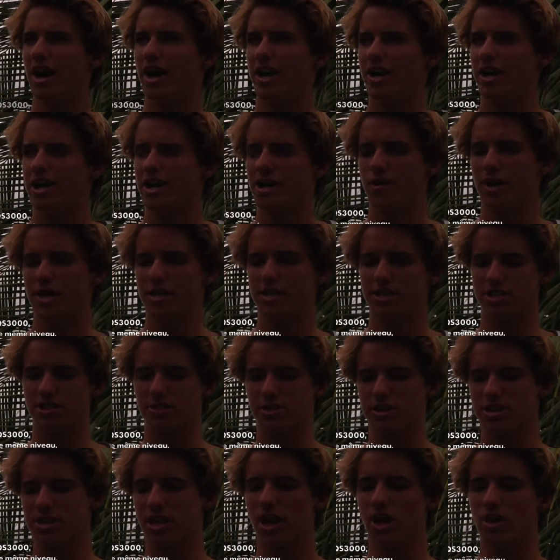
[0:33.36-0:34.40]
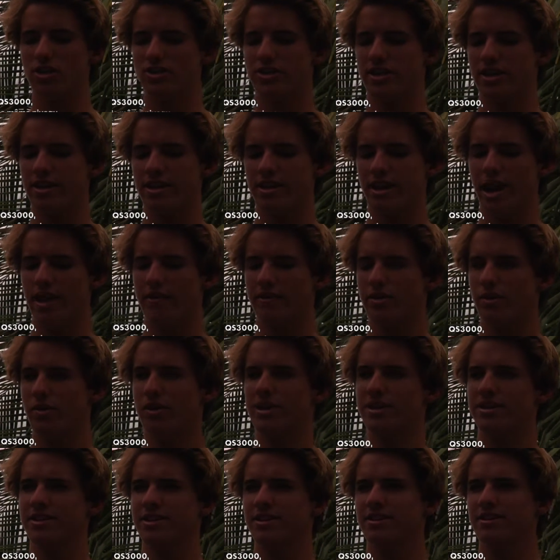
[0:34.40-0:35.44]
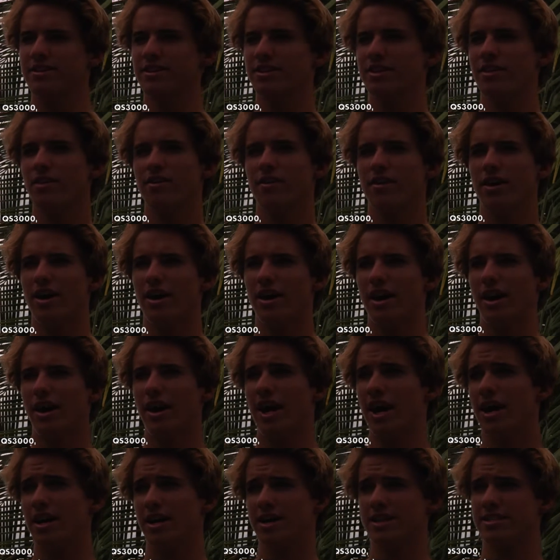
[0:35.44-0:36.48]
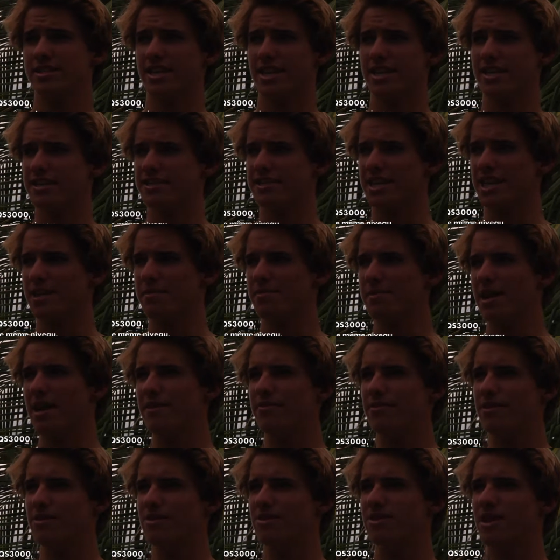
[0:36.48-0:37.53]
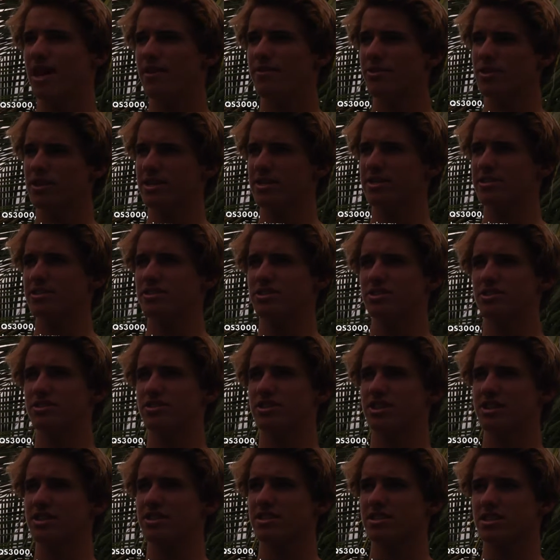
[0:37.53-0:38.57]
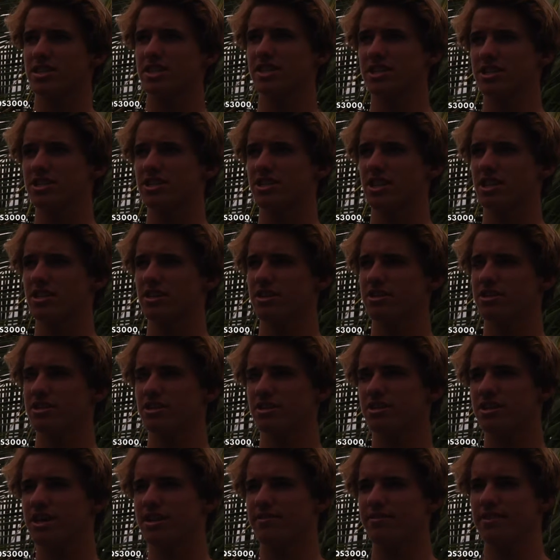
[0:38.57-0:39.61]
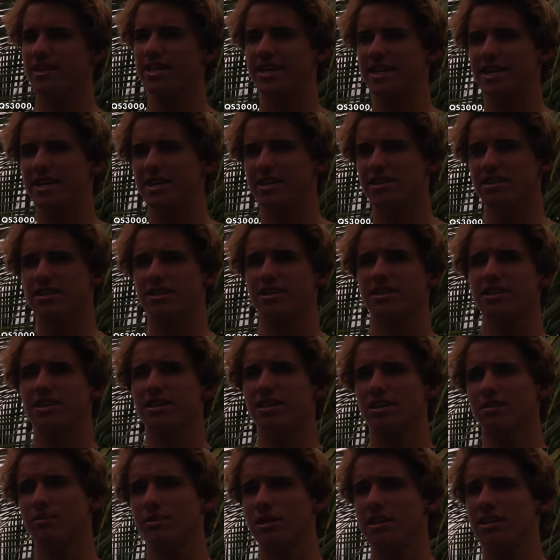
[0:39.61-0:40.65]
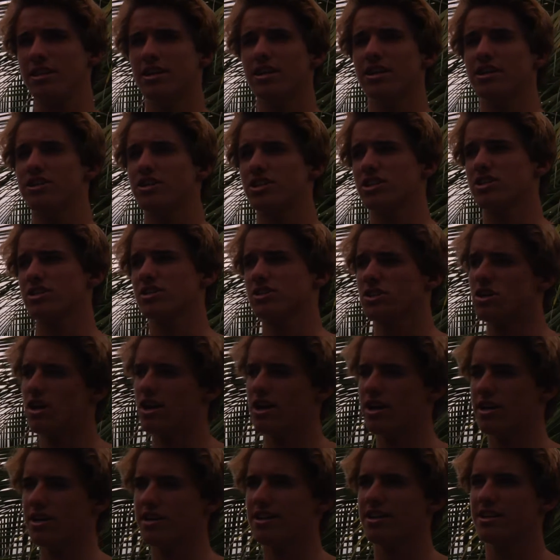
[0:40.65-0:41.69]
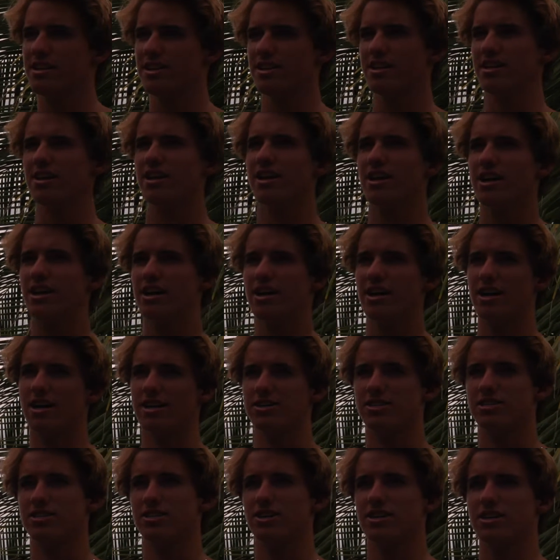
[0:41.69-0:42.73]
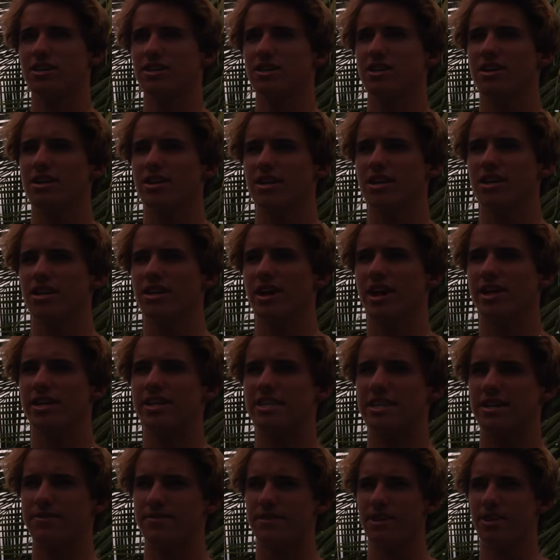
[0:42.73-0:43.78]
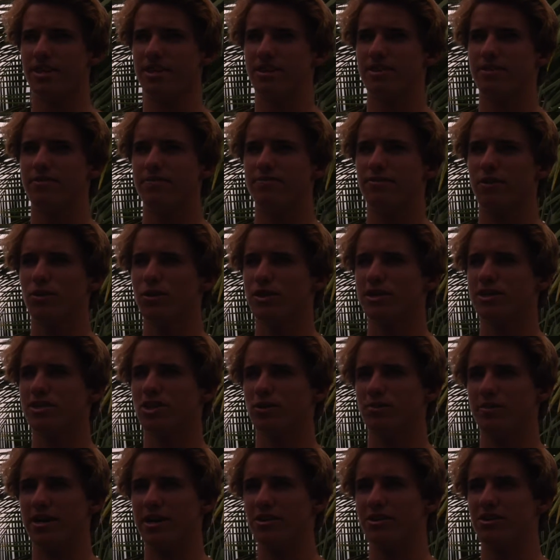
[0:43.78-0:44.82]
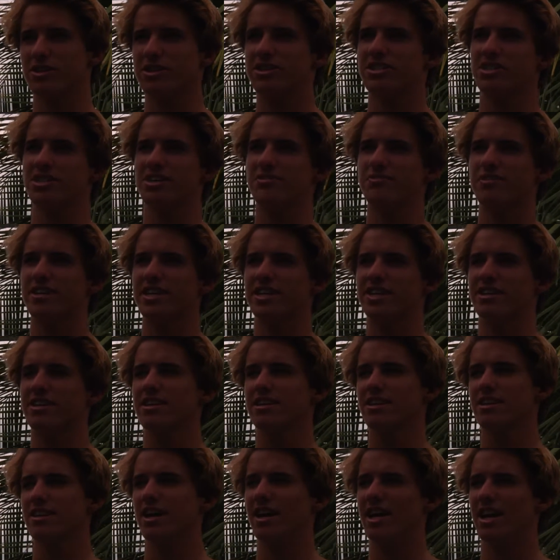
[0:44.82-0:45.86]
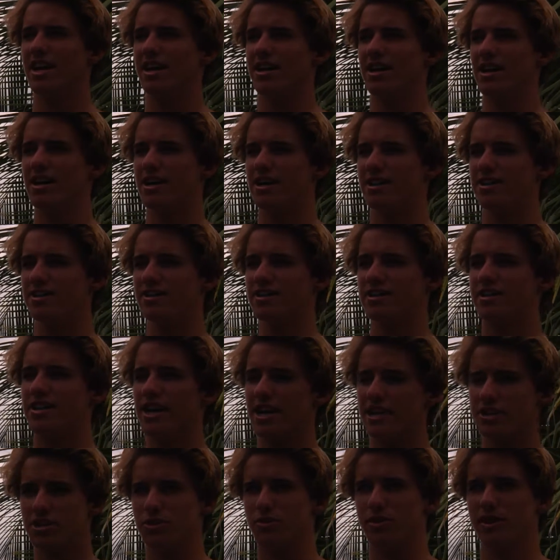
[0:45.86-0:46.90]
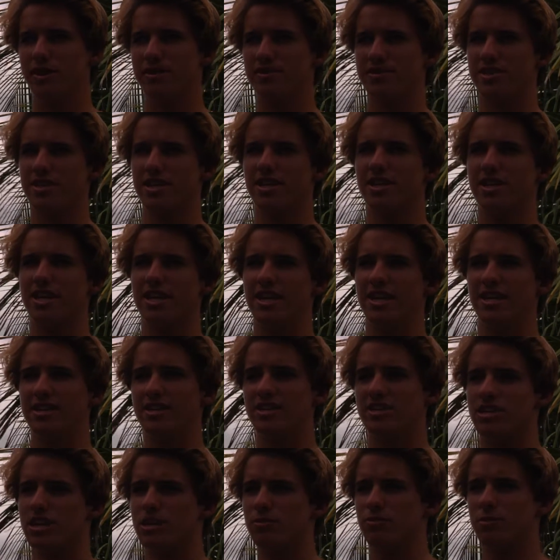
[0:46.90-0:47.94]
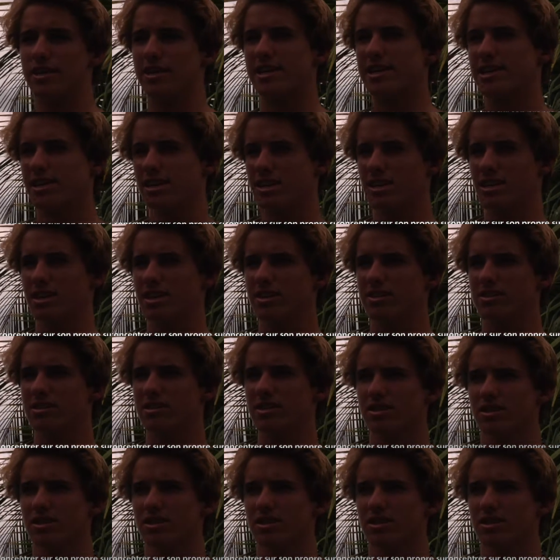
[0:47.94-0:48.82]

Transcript: out of QS 3000, everyone uh, is like the same level. Everyone is just as good as each other, so every heat is gonna be just as hard. Uh, so, I just have to focus on my own surfing and uh, get two waves in a heat and just keep making heats.